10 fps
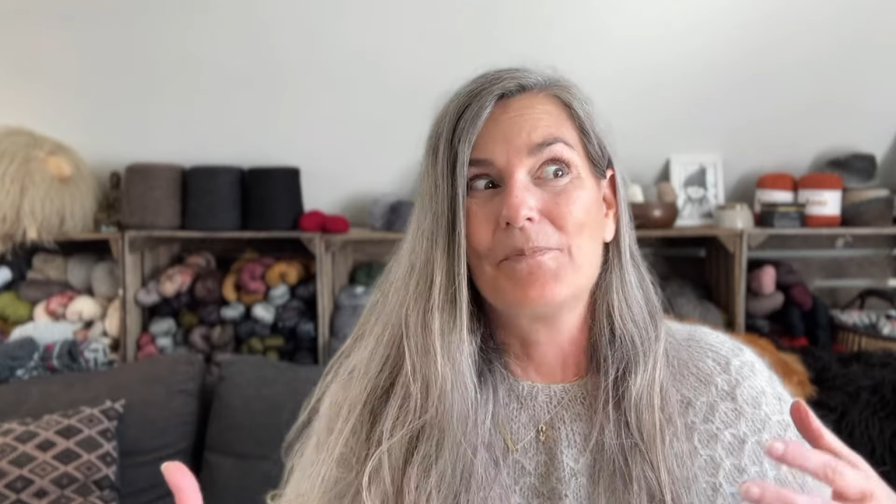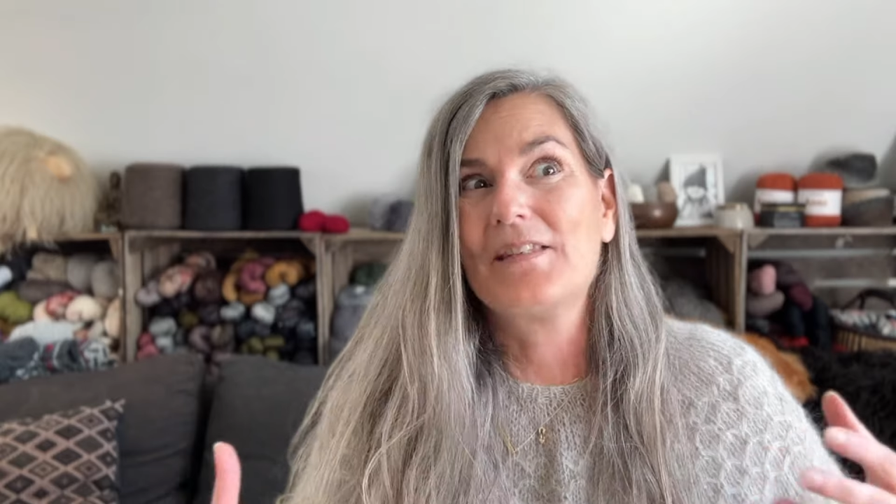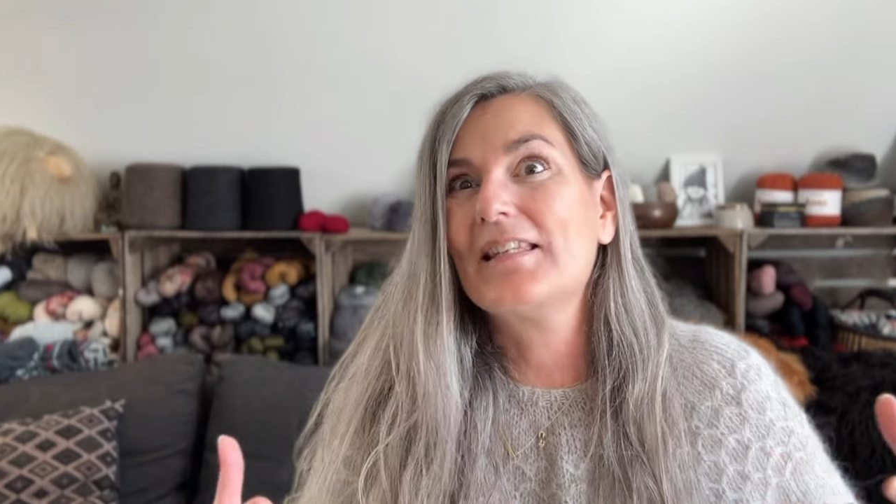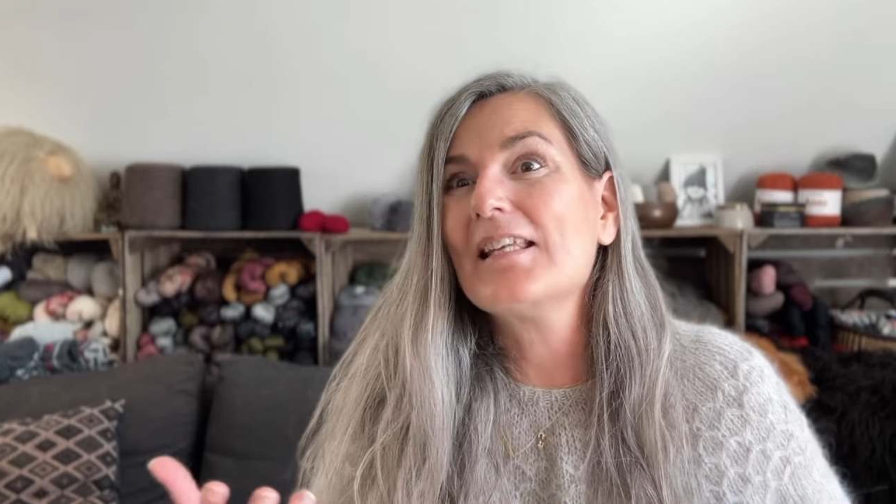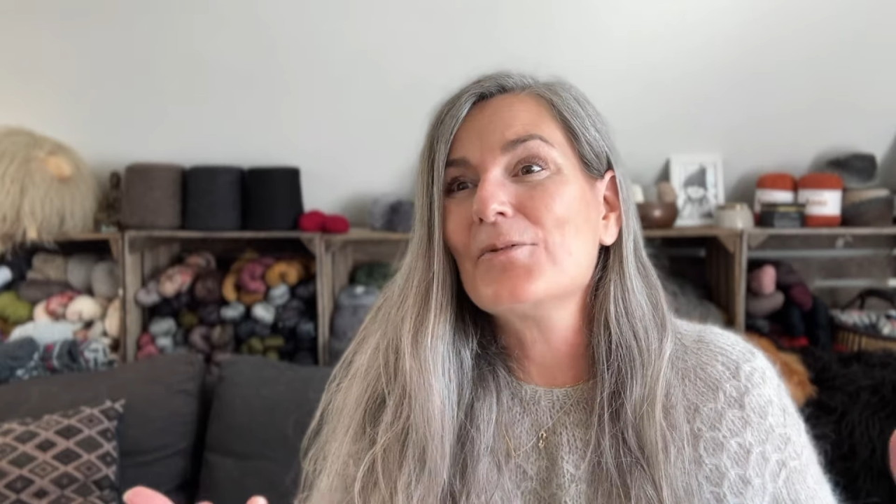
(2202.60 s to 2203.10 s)

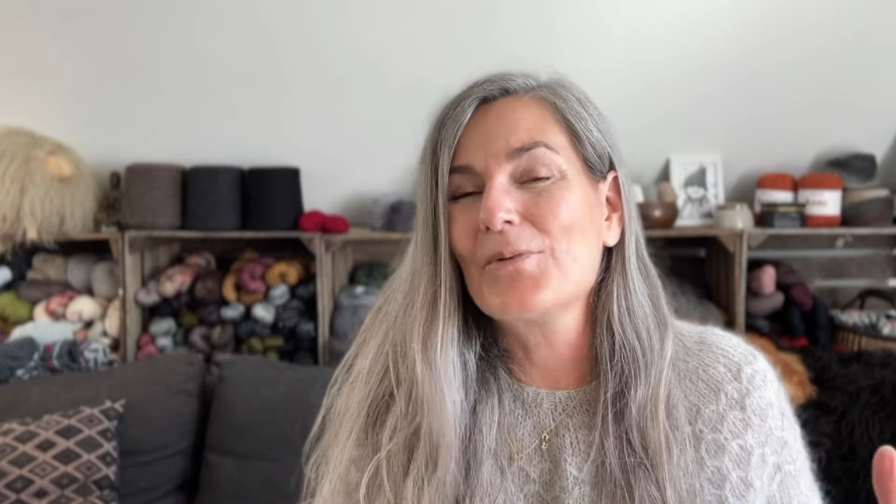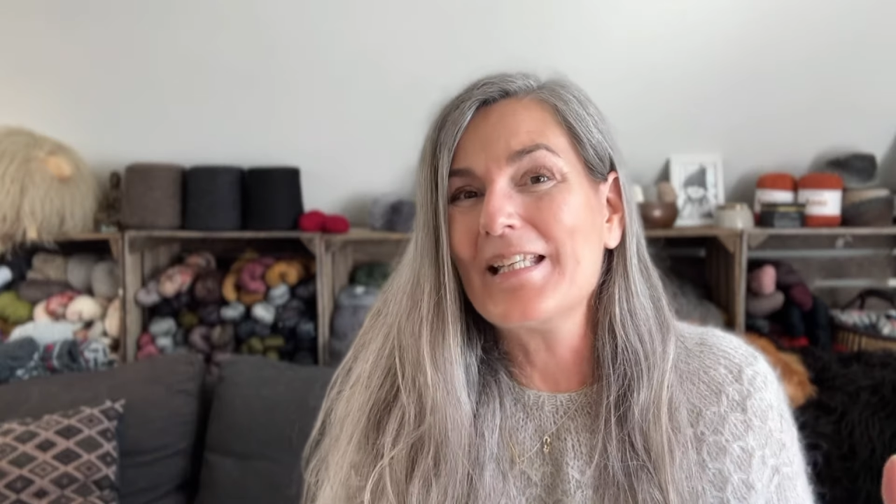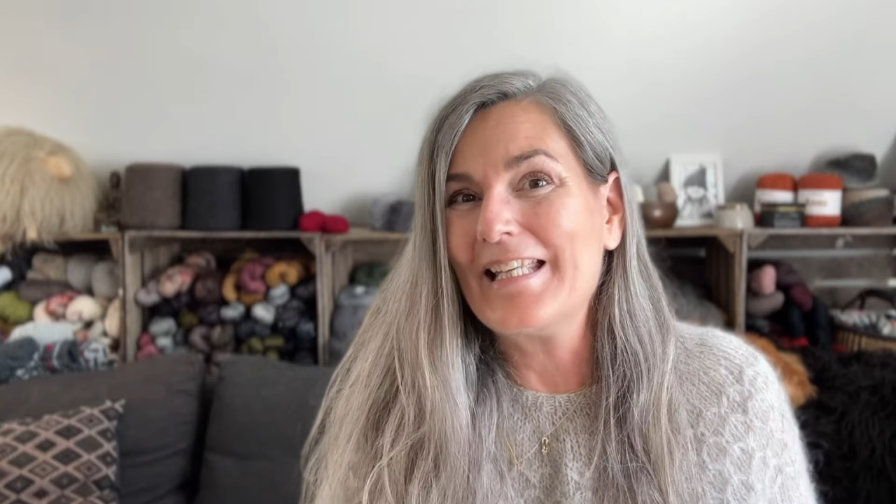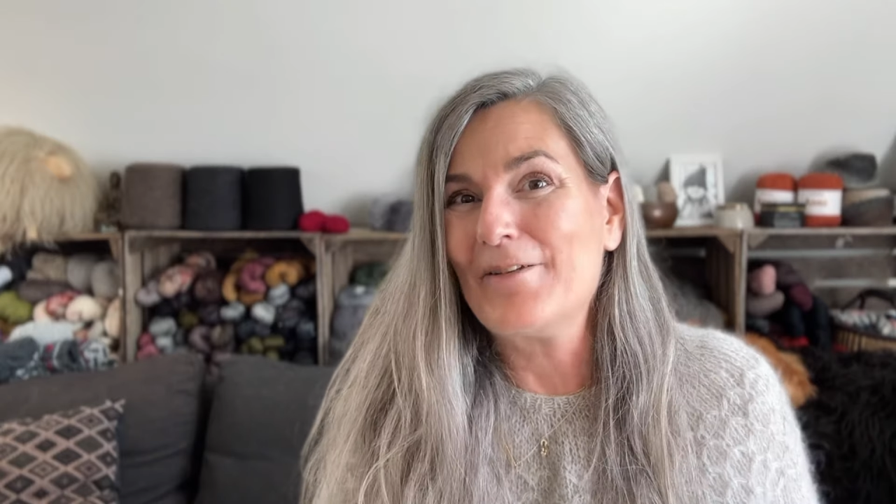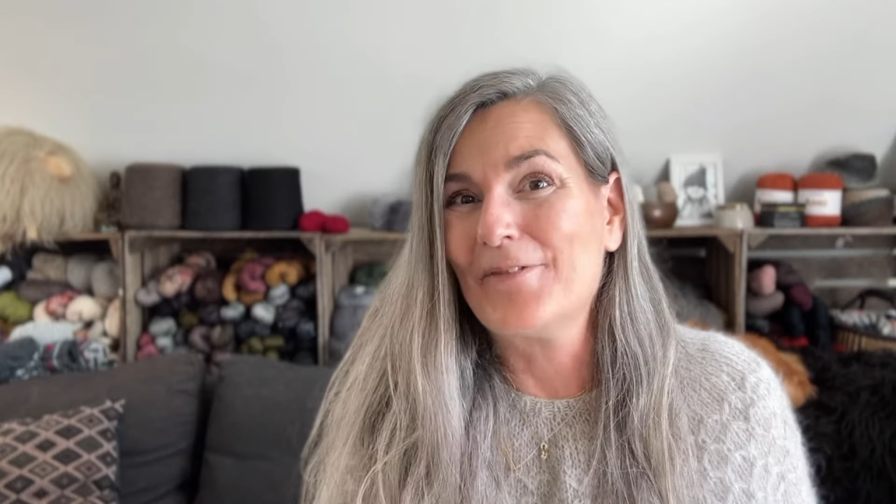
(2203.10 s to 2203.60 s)
Did we
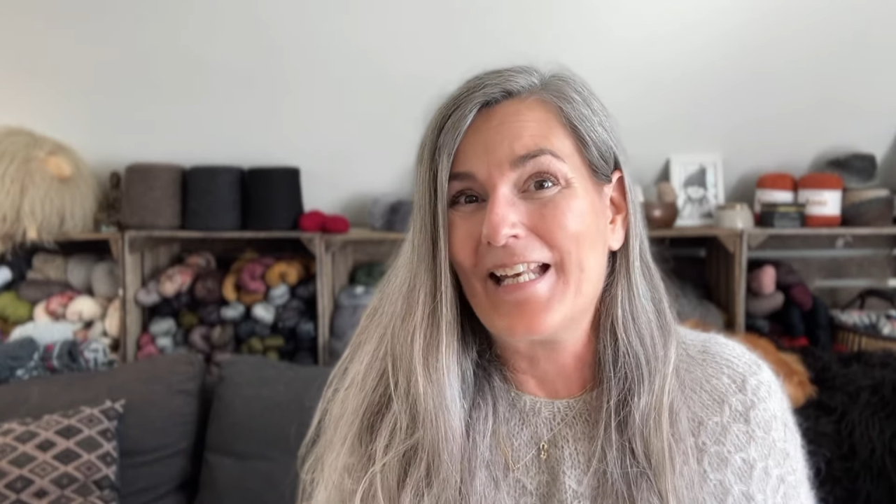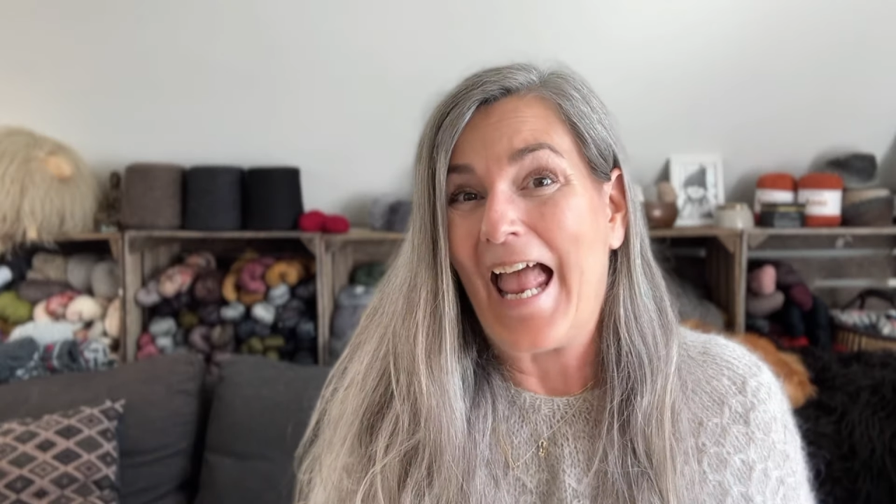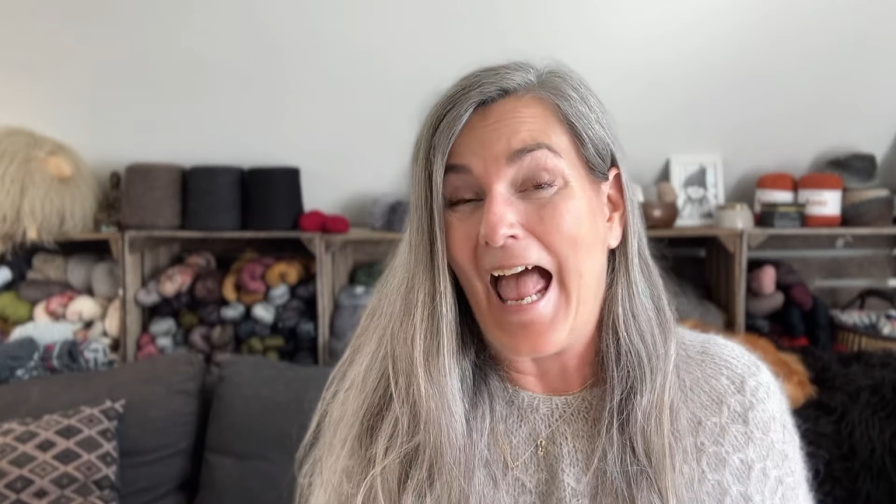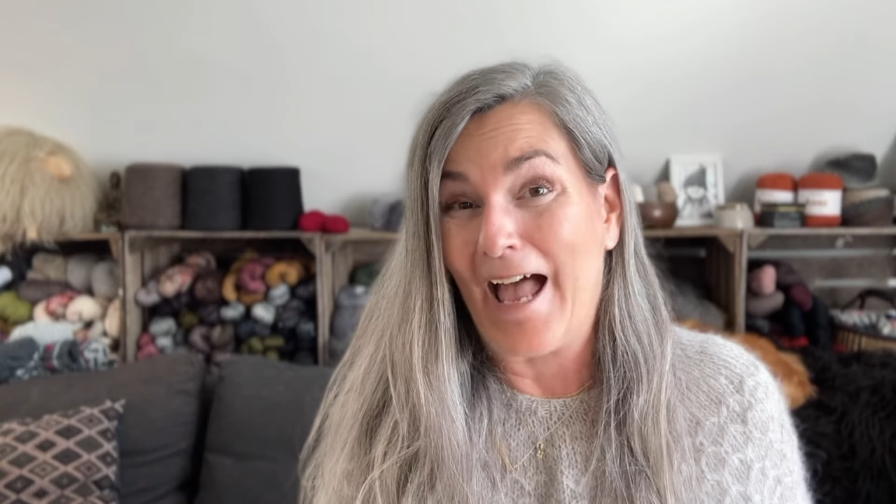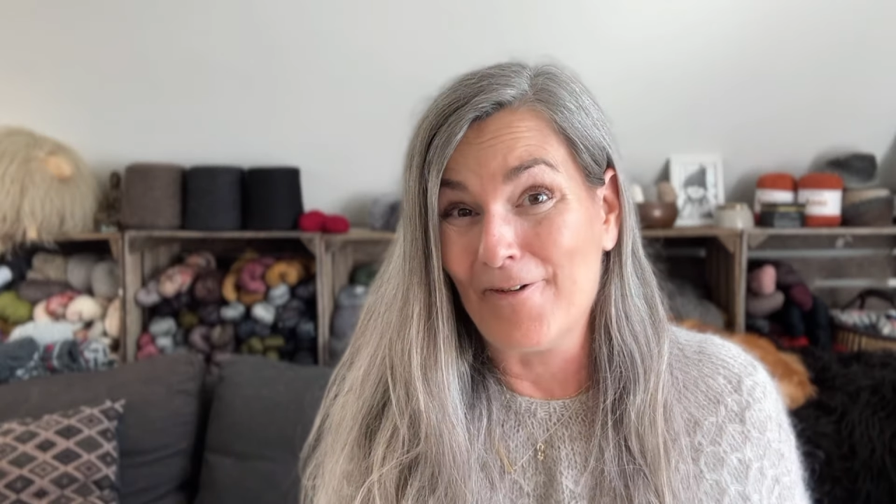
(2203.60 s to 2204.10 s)
even
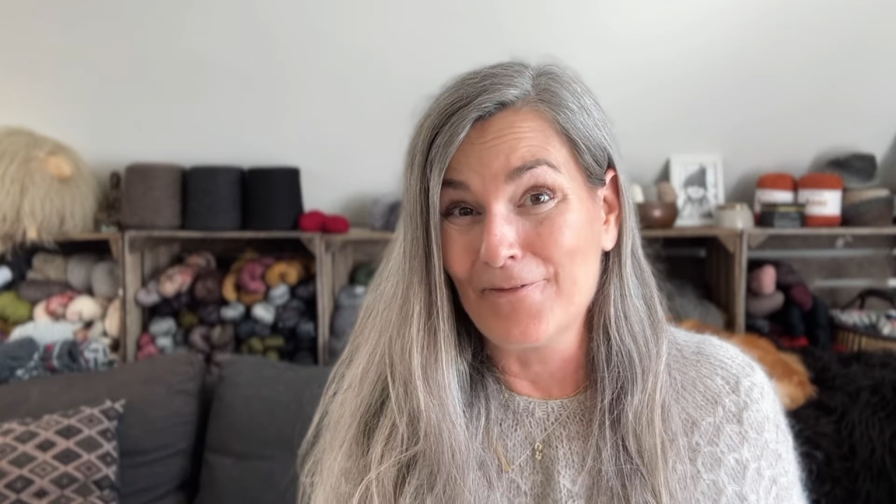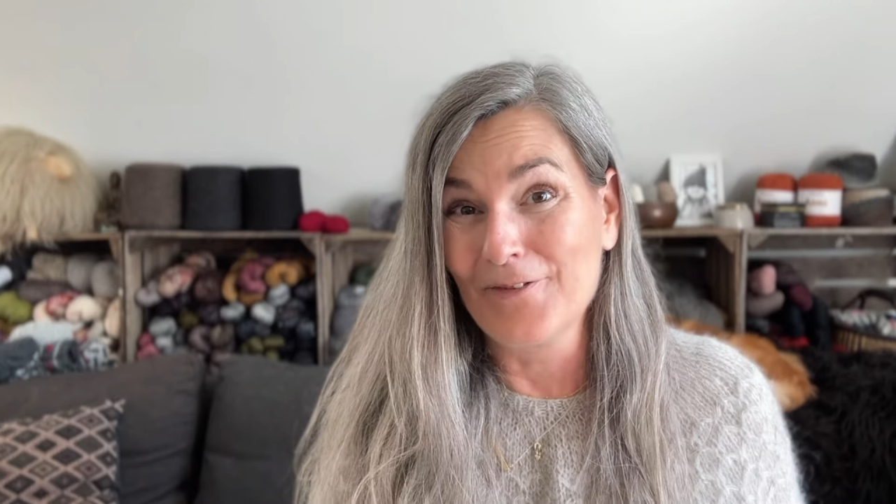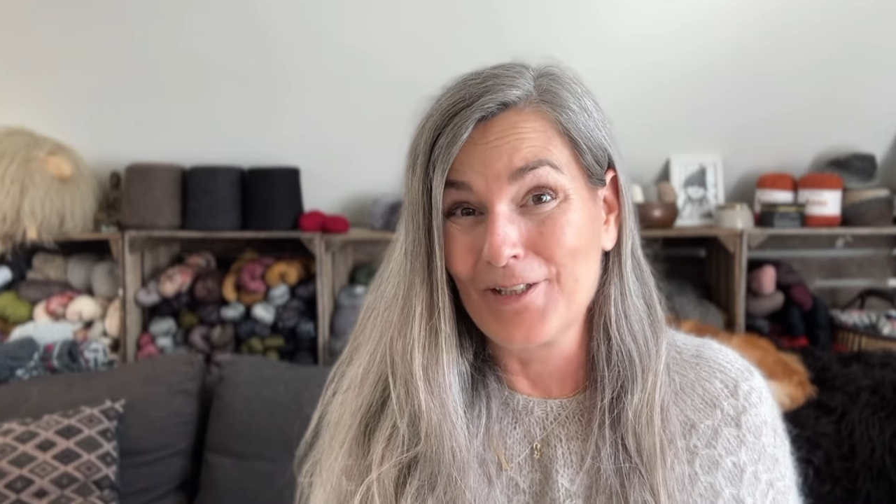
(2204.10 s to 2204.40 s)
have